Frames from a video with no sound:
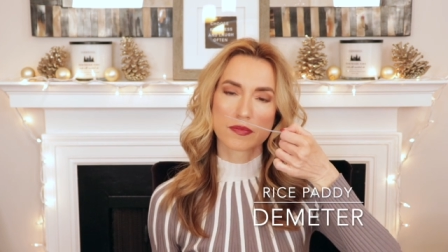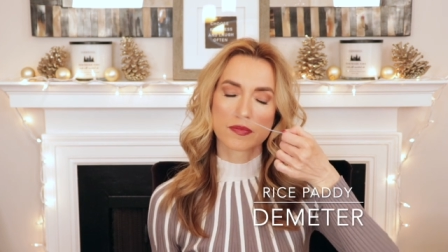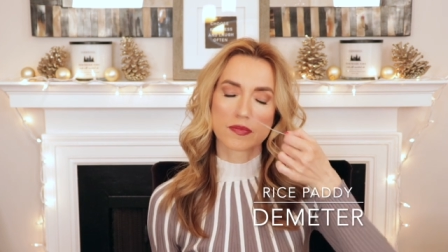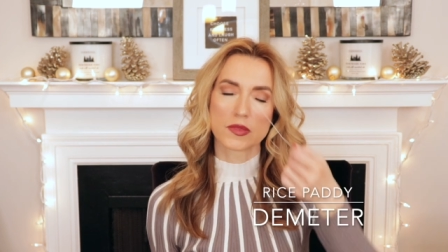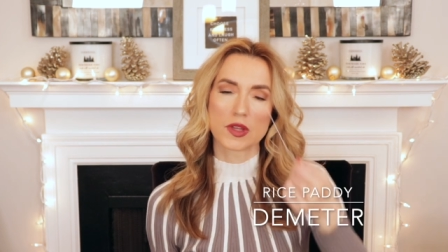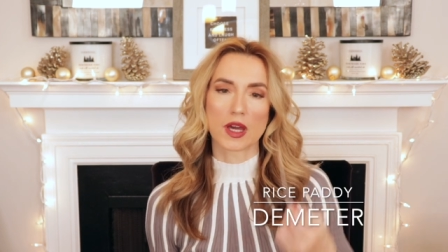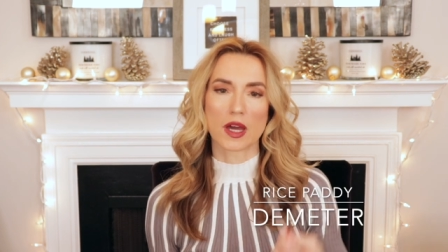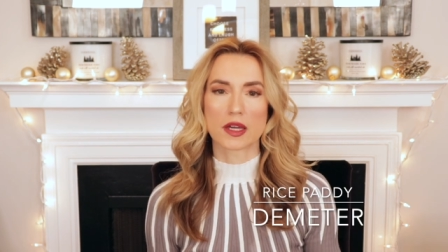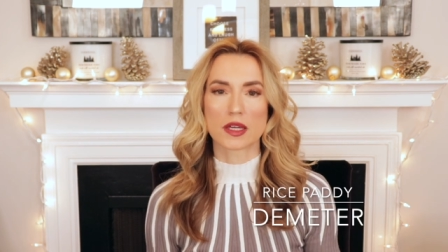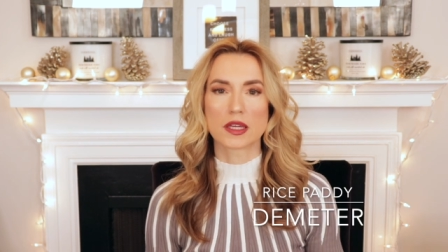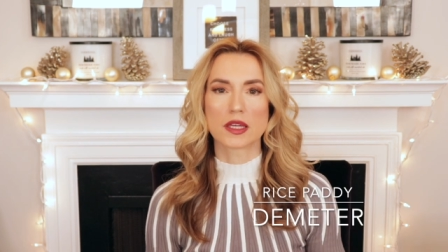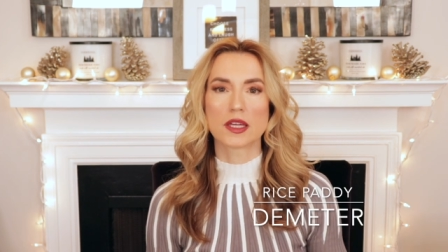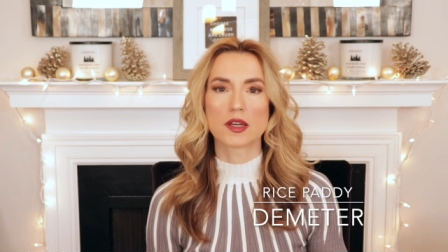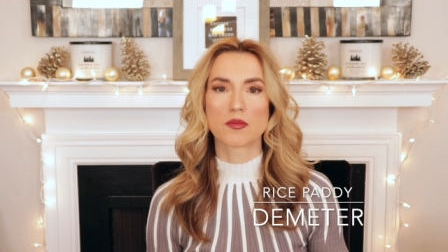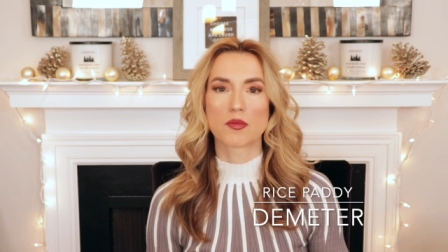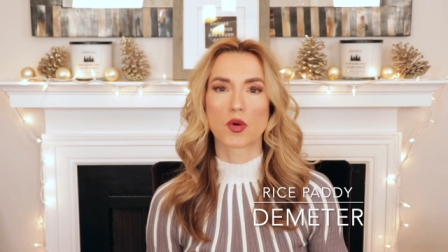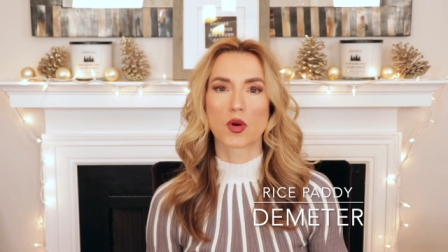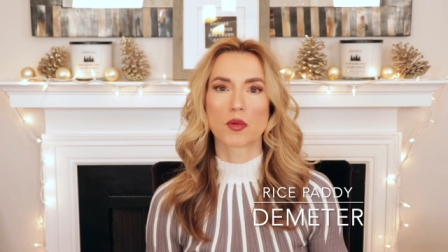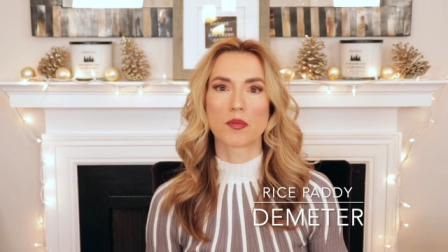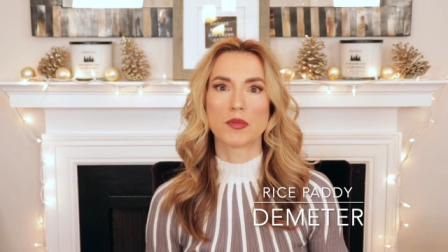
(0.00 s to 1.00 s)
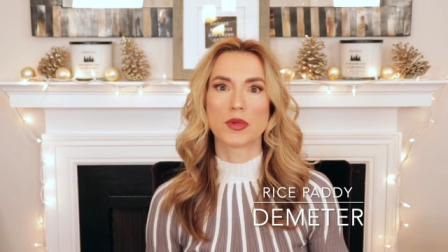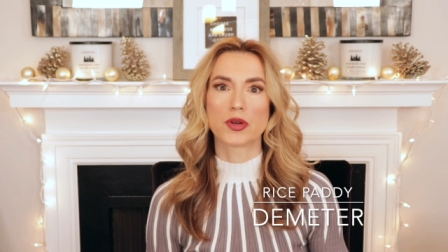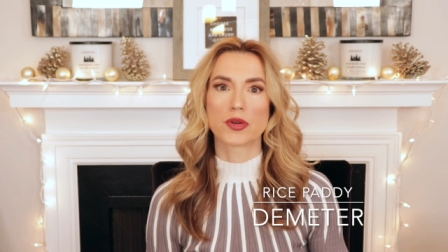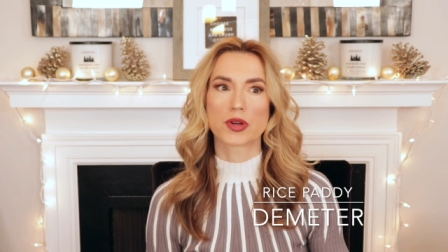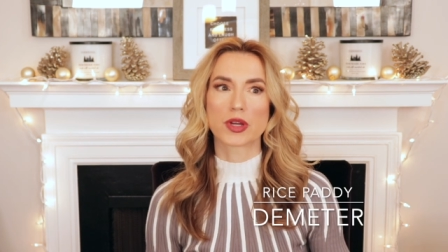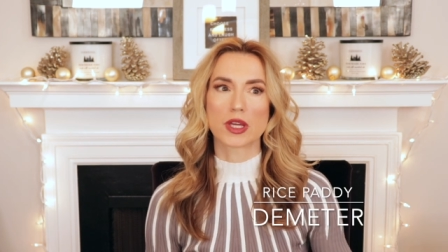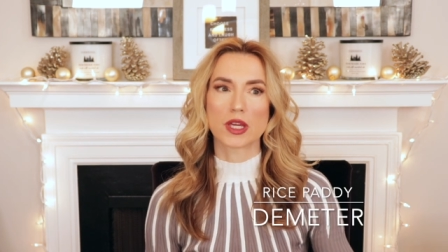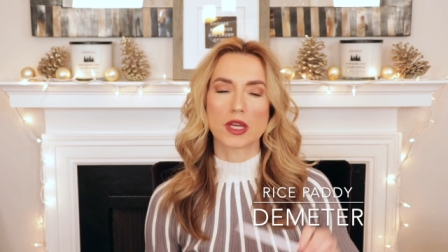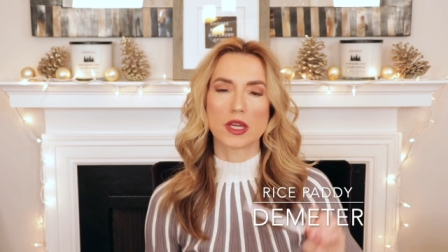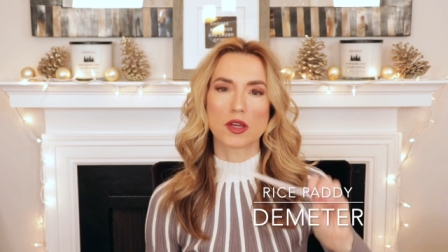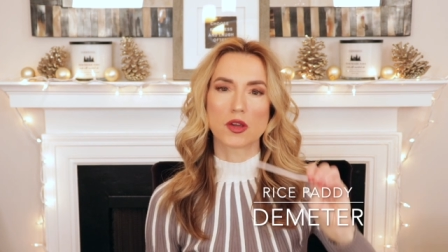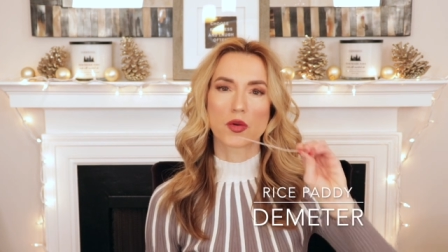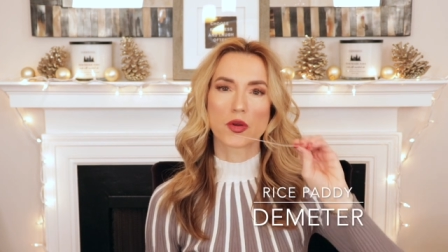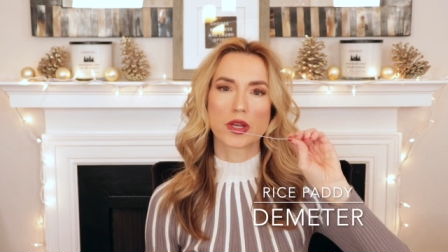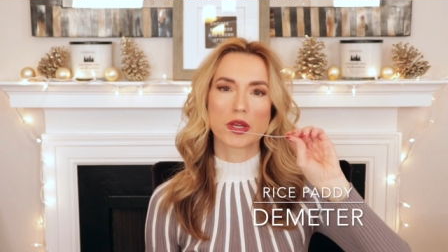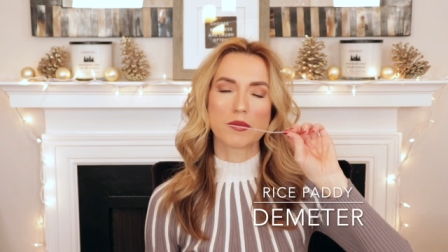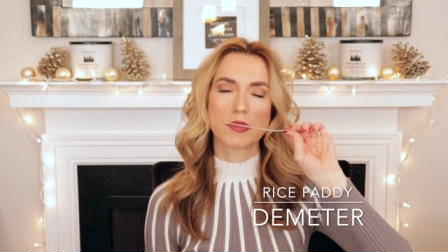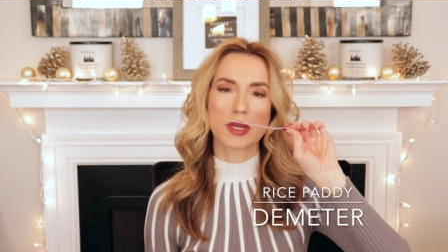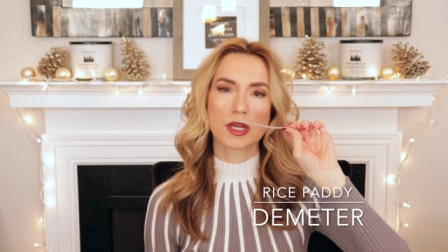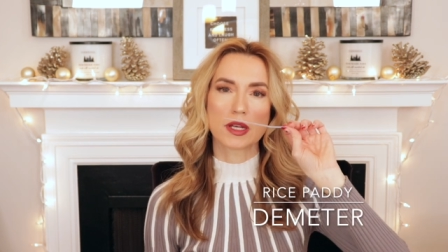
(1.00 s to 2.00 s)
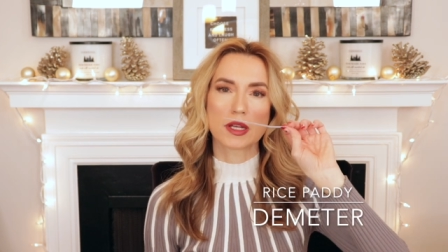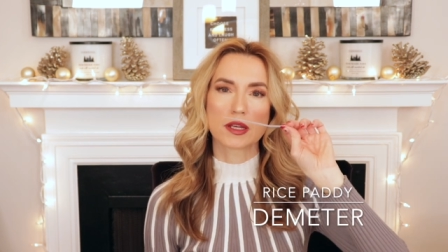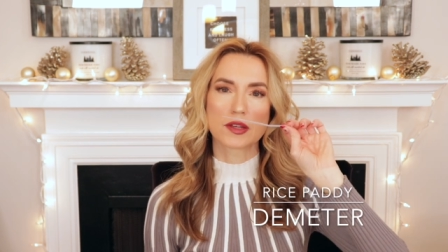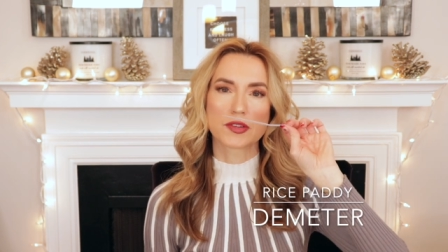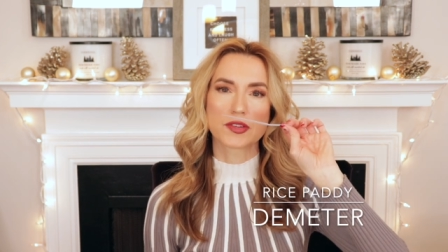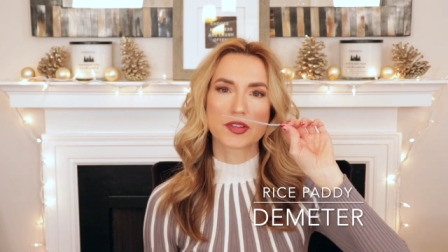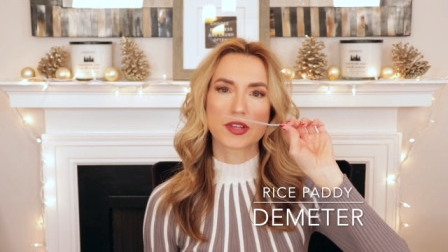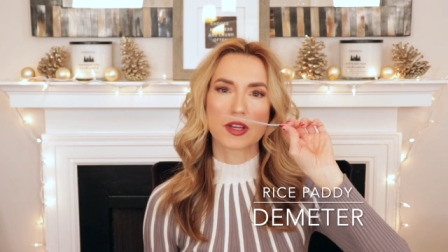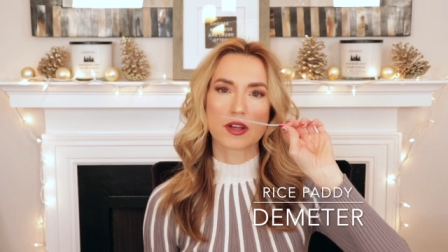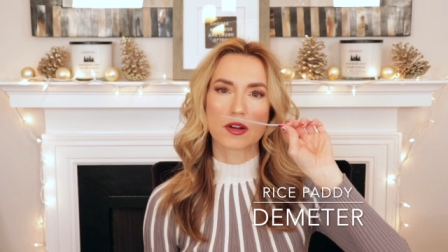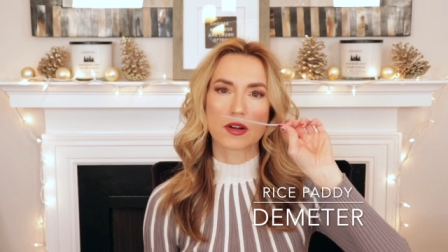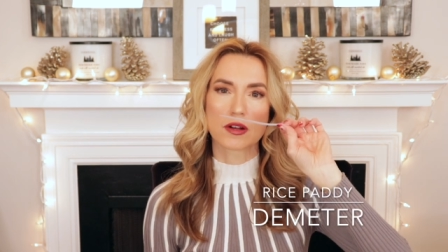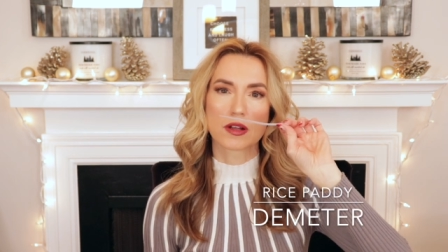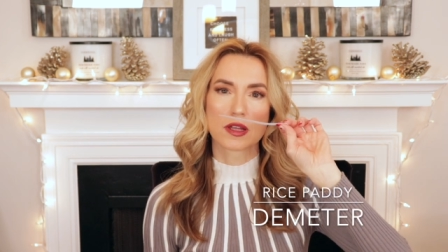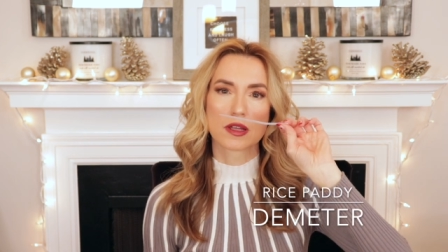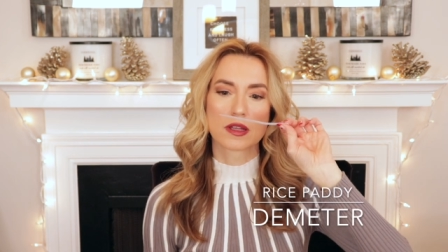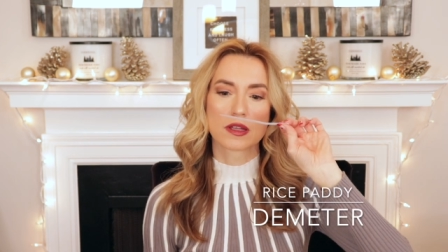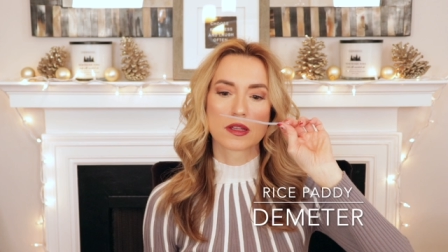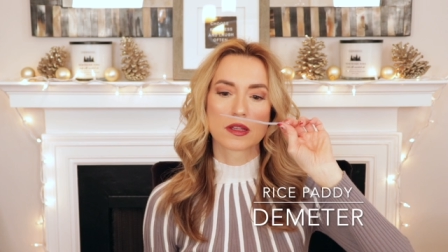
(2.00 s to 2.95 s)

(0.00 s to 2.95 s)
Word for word: Yeah, I can get more milky creaminess here.